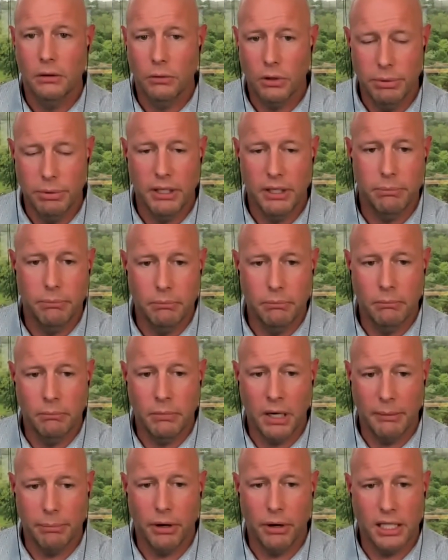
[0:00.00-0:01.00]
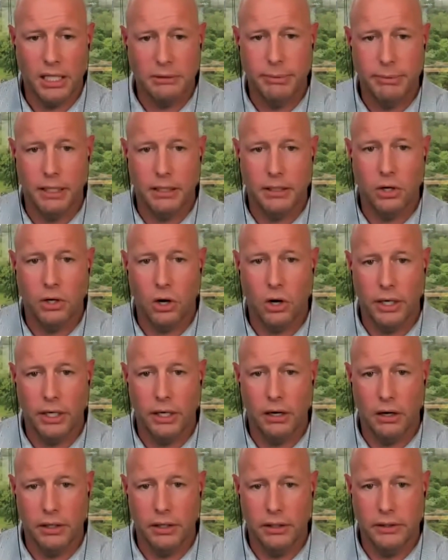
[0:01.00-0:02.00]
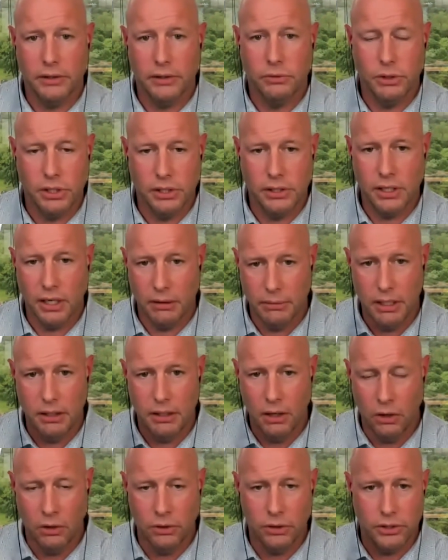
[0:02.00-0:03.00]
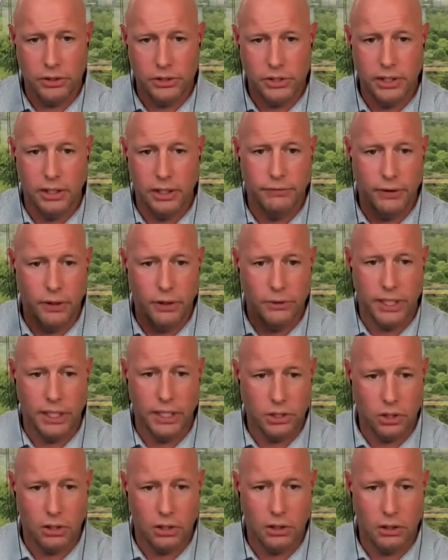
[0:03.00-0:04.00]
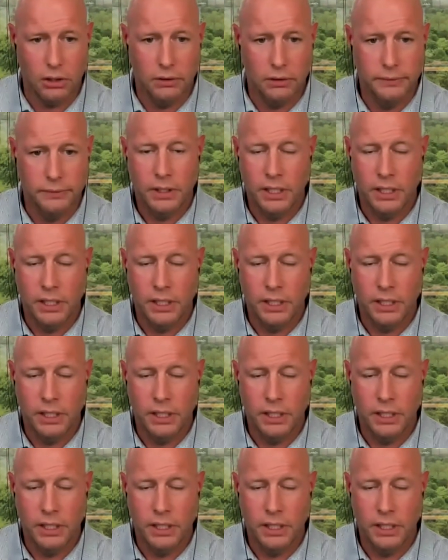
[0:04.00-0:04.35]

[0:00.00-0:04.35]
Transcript: would be my prospect target audience, which is going to be owners, CFOs, HR.